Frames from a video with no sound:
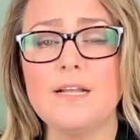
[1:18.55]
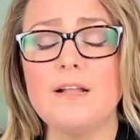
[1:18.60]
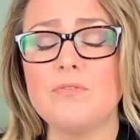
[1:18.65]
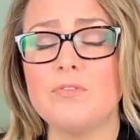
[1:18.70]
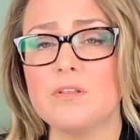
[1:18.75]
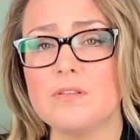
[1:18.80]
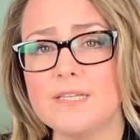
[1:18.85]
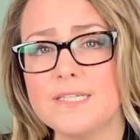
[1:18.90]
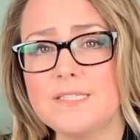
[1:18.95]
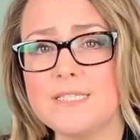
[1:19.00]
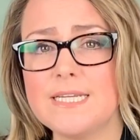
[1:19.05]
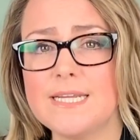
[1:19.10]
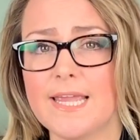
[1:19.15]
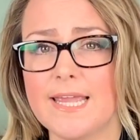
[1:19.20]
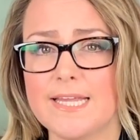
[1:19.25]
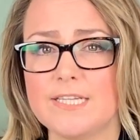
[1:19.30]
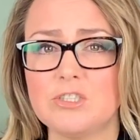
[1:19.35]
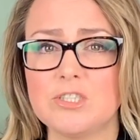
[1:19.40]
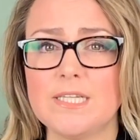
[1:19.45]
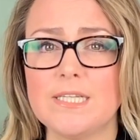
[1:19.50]
The listing
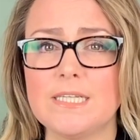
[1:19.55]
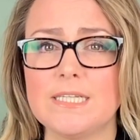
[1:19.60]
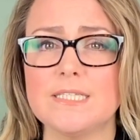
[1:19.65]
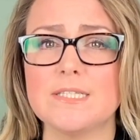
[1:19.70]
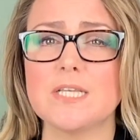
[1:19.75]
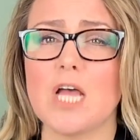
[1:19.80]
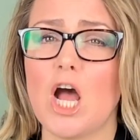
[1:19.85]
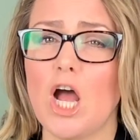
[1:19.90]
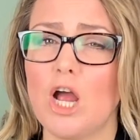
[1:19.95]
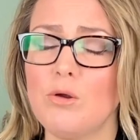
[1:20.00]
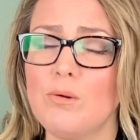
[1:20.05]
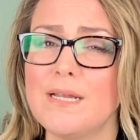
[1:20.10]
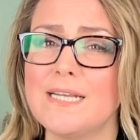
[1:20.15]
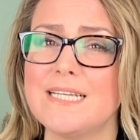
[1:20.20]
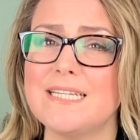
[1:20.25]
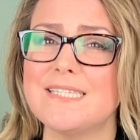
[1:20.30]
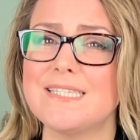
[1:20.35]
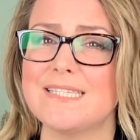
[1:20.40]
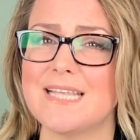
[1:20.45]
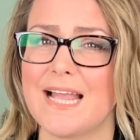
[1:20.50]
agent is
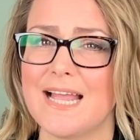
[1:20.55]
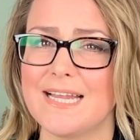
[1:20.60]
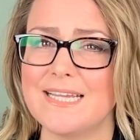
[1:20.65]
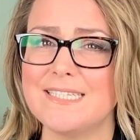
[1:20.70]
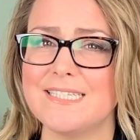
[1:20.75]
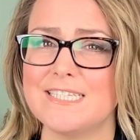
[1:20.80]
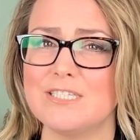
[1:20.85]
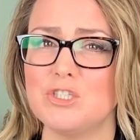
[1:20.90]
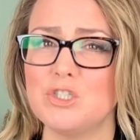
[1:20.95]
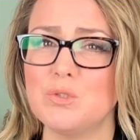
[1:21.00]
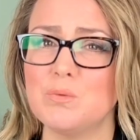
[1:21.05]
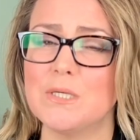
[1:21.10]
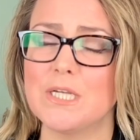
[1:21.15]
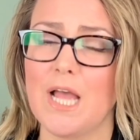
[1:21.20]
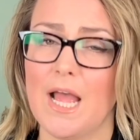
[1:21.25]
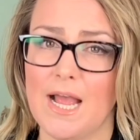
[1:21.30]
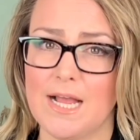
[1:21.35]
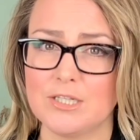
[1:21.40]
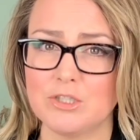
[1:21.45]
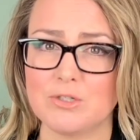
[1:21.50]
already signed into a
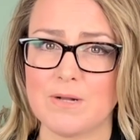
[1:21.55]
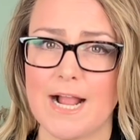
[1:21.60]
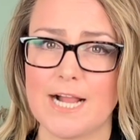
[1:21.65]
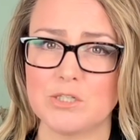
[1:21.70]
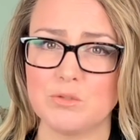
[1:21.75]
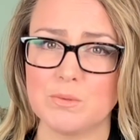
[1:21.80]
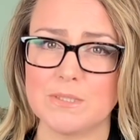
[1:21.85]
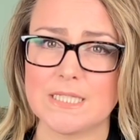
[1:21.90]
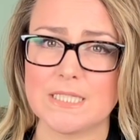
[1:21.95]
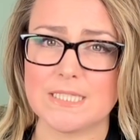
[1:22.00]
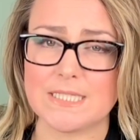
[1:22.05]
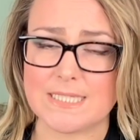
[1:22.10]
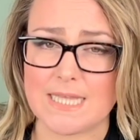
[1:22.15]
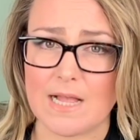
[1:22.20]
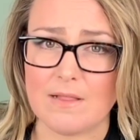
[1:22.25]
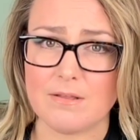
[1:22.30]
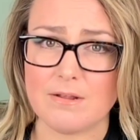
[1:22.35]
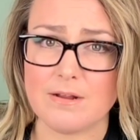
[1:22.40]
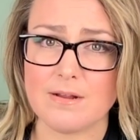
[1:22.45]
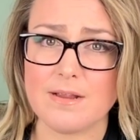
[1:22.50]
contract with the
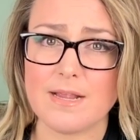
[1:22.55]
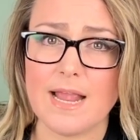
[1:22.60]
seller.